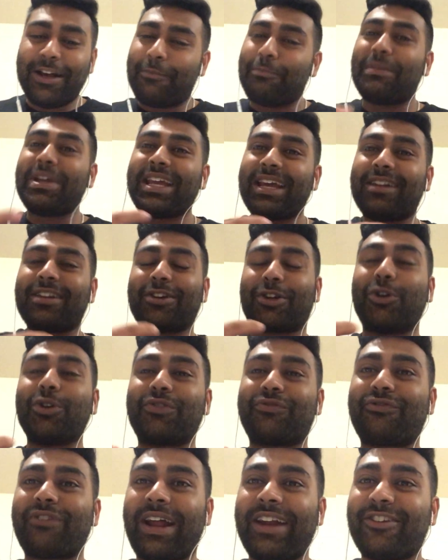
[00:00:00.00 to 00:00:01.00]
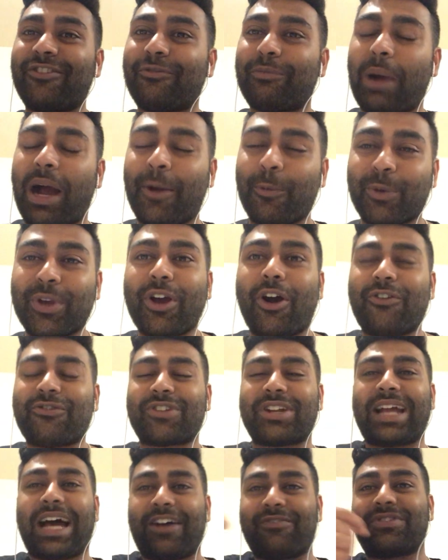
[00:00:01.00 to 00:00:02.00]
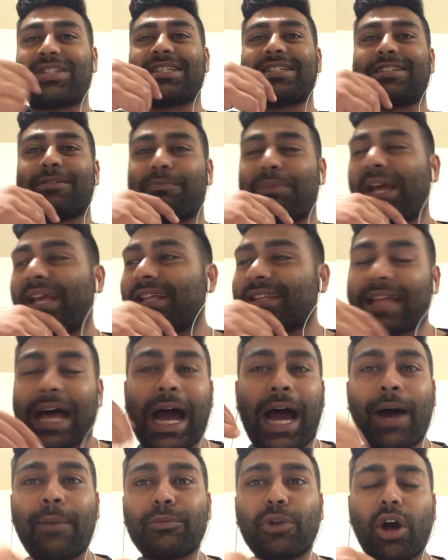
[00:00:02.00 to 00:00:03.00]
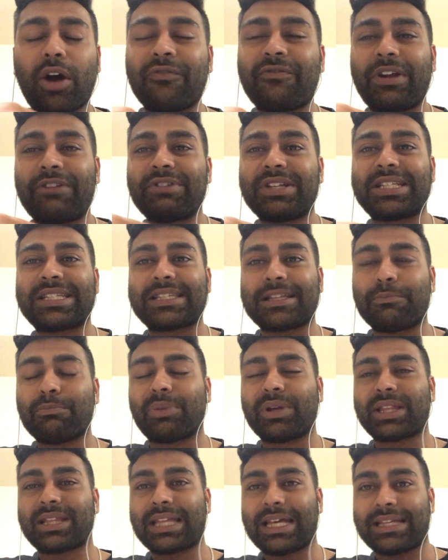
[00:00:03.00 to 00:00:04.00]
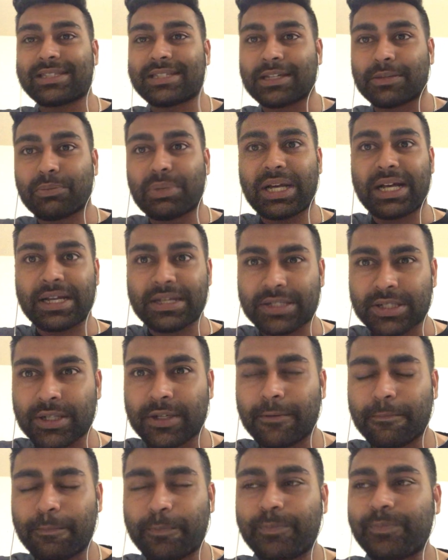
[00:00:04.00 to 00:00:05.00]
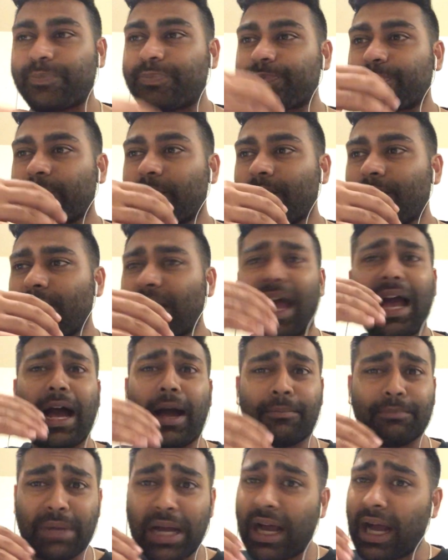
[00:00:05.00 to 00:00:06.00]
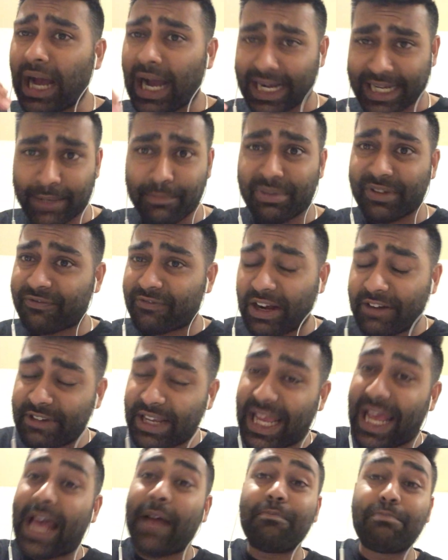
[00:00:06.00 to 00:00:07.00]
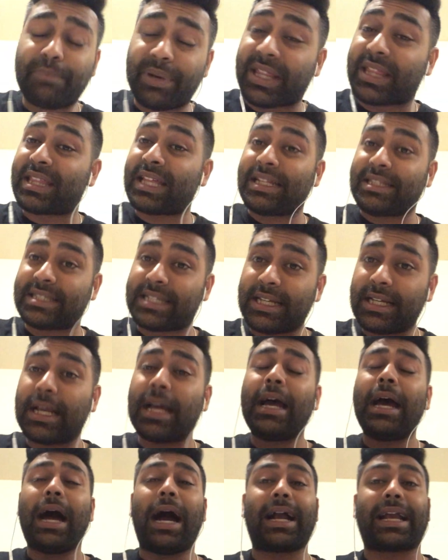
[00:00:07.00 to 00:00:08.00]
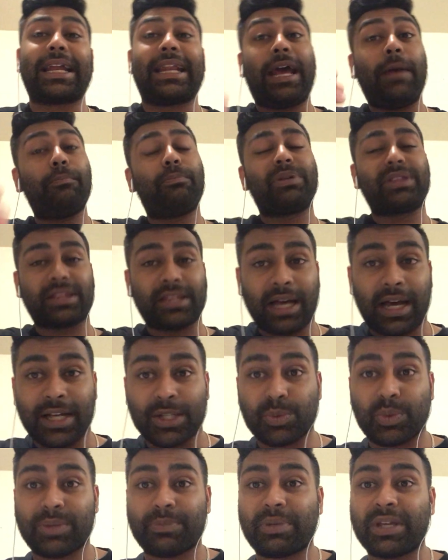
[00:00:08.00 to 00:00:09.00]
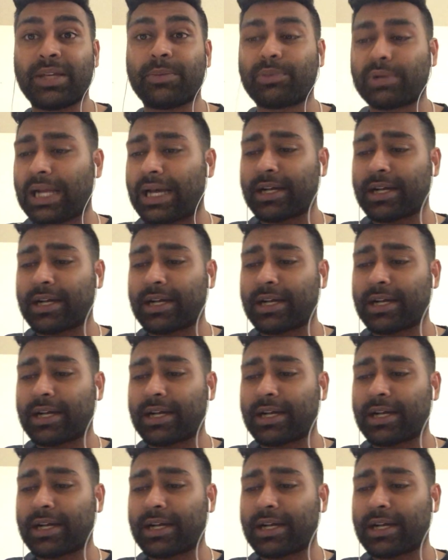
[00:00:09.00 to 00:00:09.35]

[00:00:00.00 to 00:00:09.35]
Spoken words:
Me and a good friend of mine, we often have this debate that I'm not a very sympathetic person. I can be very empathetic. I can empathise with people.